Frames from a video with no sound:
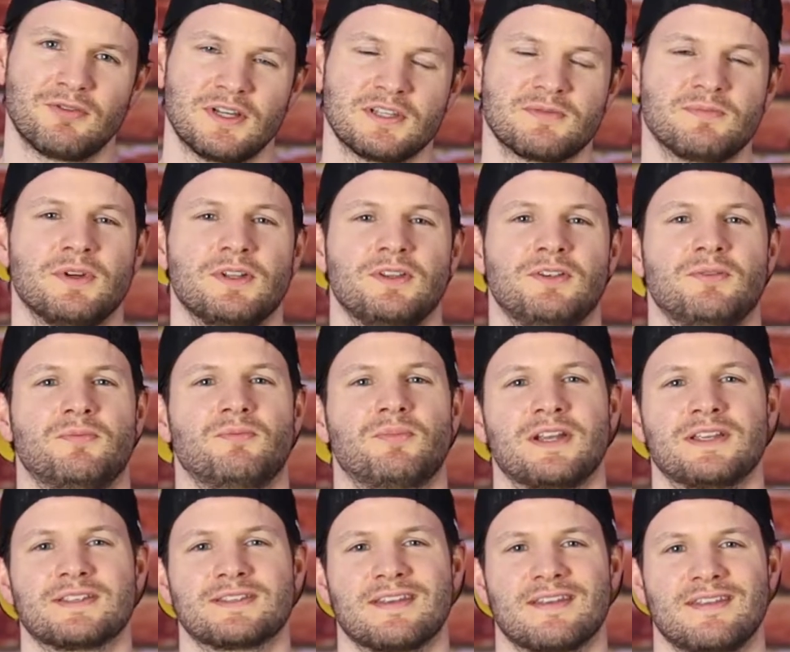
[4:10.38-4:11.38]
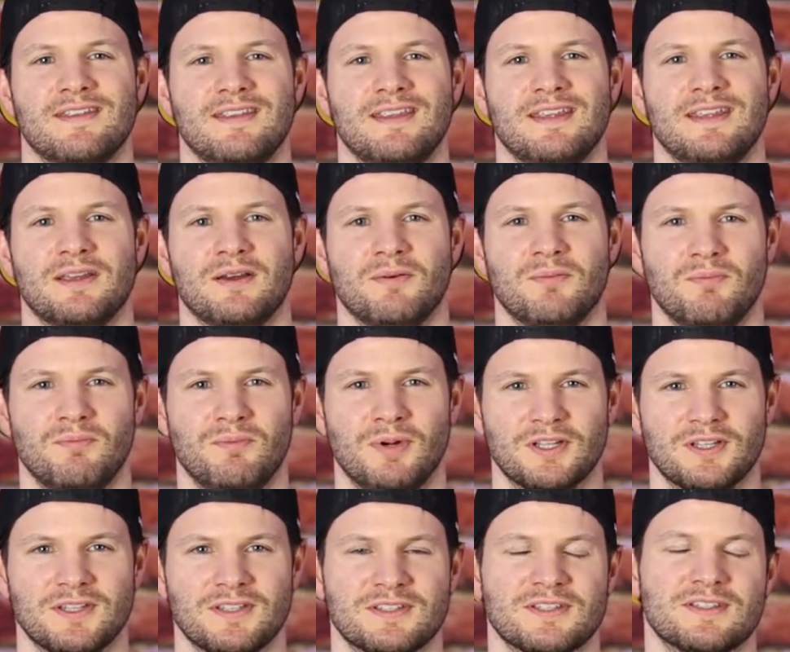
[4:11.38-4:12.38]
crisp when you press the
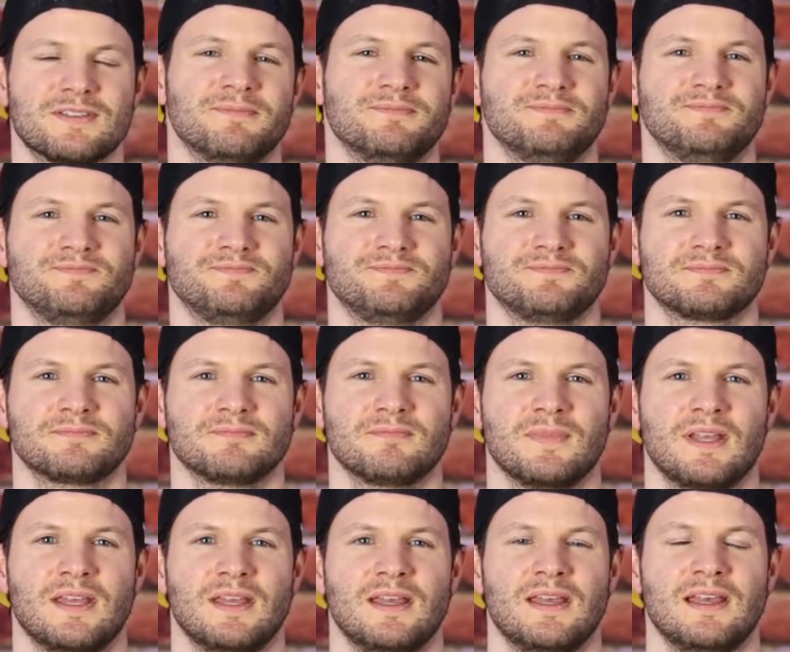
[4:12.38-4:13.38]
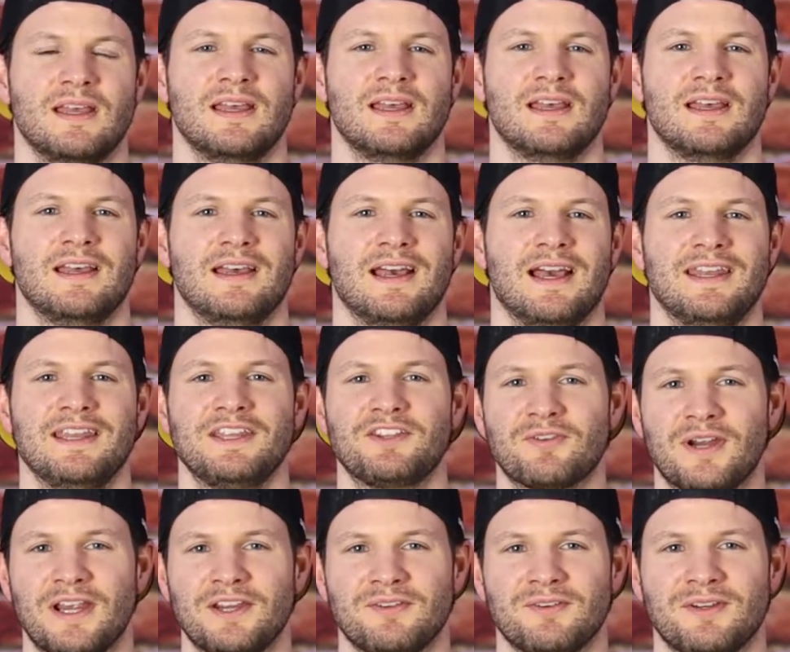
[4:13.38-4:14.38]
buttons. I did
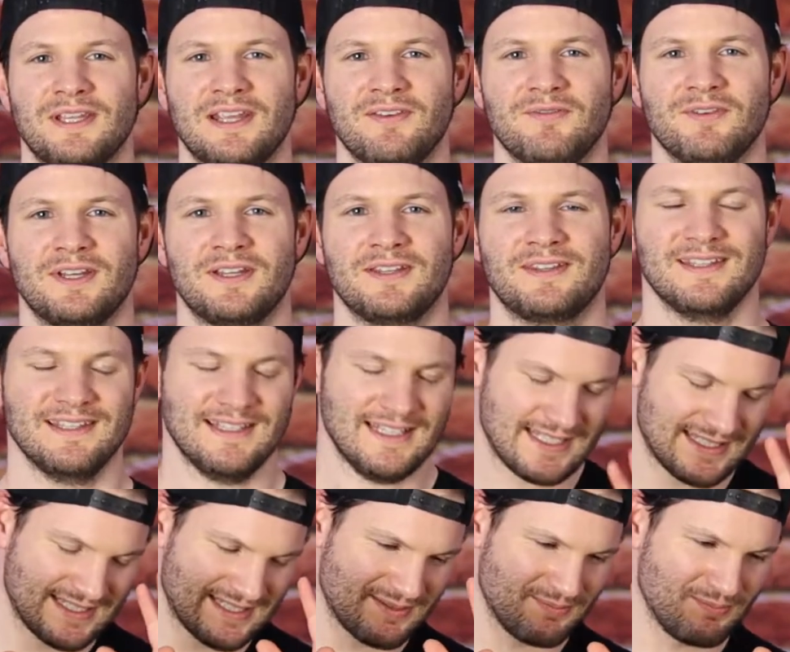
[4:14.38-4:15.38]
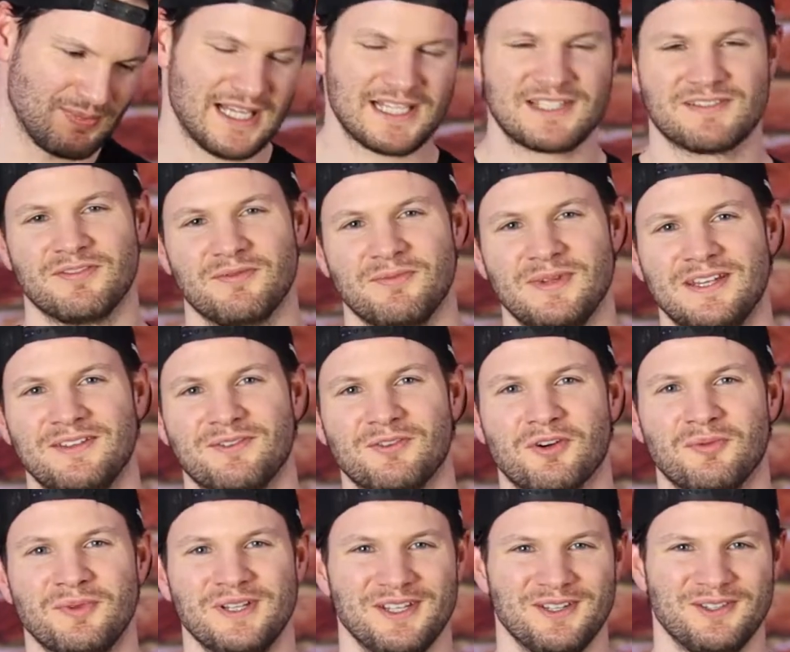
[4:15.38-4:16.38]
try to game with it. Yes, blasphemy,
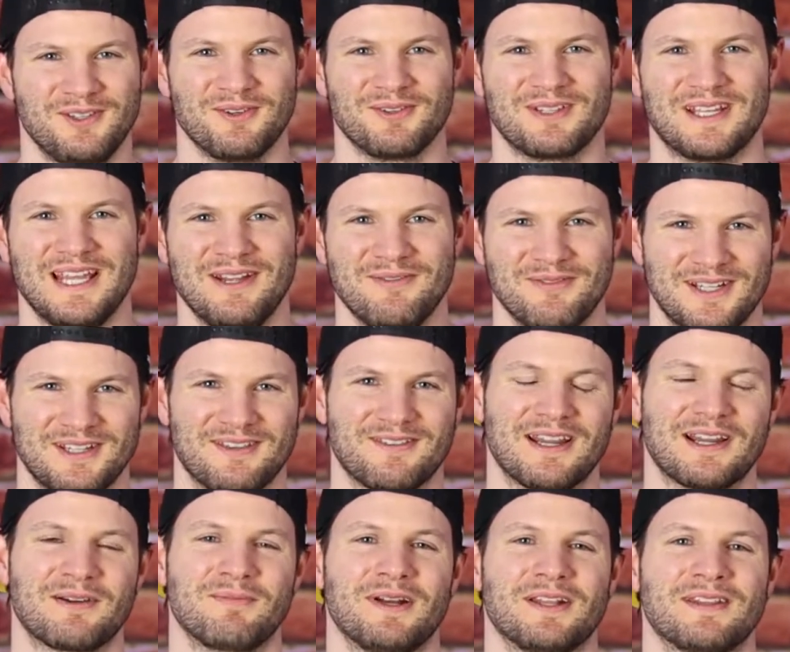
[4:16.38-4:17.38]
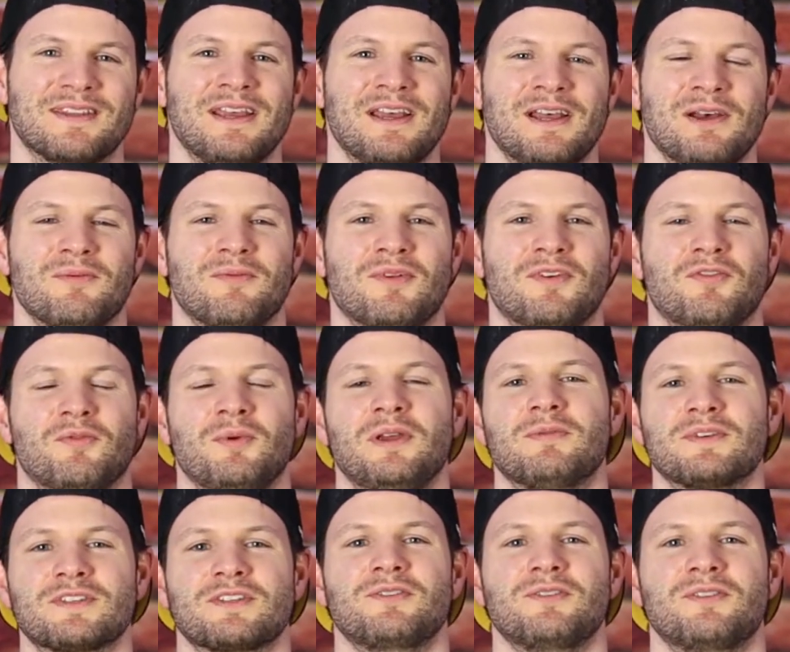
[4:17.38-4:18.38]
normally you don't game with a trackpad, but for me
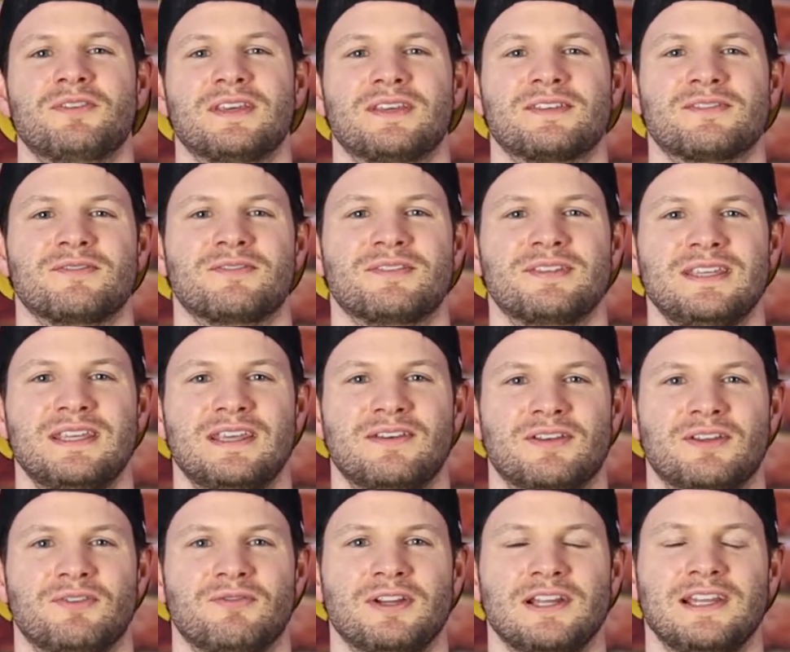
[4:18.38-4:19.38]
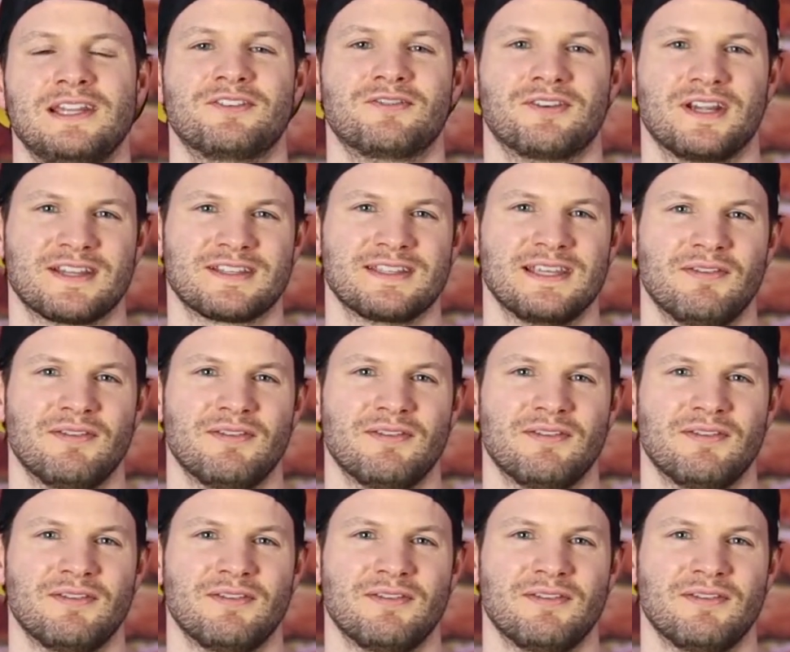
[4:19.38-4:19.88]
it was a good test to see if it really tracks